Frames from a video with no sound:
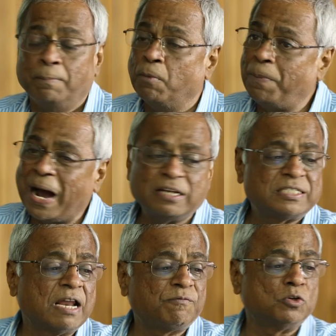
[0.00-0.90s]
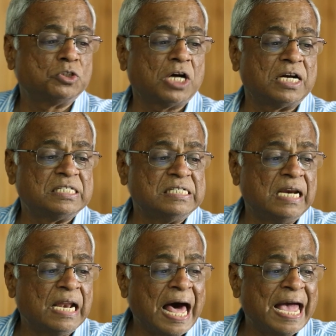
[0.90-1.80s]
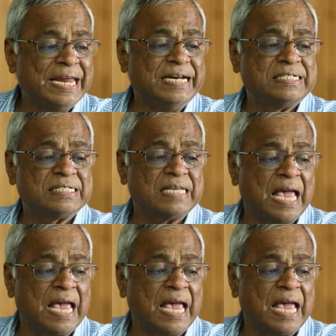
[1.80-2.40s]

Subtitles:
Mobile cell phone charging, lights,